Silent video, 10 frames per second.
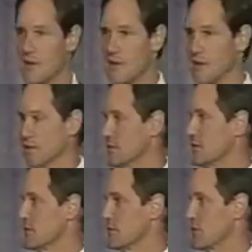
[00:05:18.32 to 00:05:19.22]
is
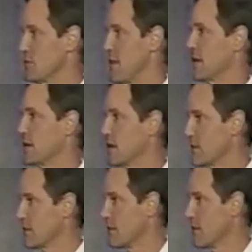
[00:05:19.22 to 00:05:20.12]
respecting
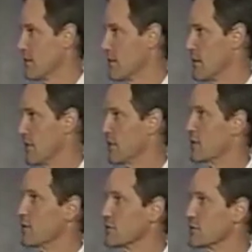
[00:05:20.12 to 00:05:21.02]
other
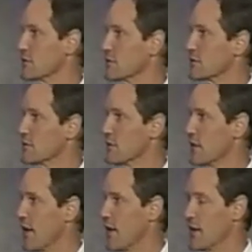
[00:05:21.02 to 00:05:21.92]
cultures,
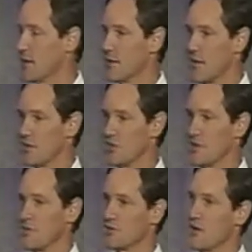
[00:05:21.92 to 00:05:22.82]
and
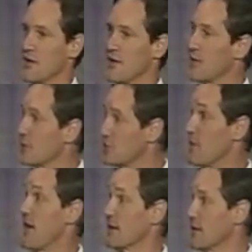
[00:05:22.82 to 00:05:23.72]
demonstrating that
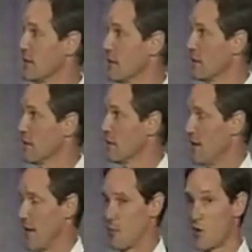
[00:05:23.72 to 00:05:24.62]
respect.
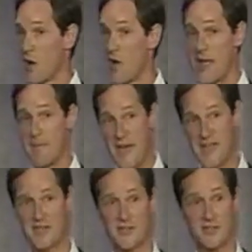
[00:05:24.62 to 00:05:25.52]
And we're all
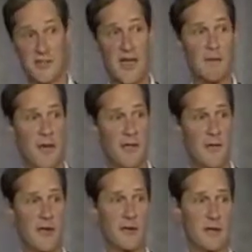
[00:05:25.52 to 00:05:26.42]
ambassadors to that, by the
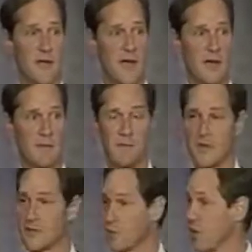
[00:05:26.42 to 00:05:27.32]
way,
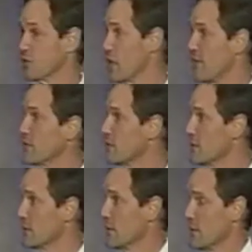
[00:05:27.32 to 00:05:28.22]
because we all travel
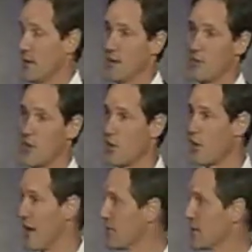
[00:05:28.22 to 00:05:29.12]
and we all
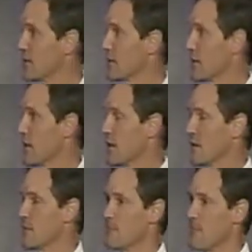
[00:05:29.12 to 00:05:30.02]
are out there.
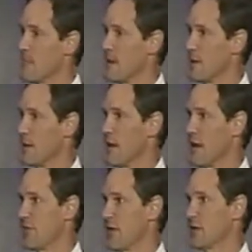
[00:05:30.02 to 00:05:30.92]
And
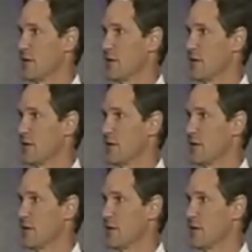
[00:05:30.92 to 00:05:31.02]
I think,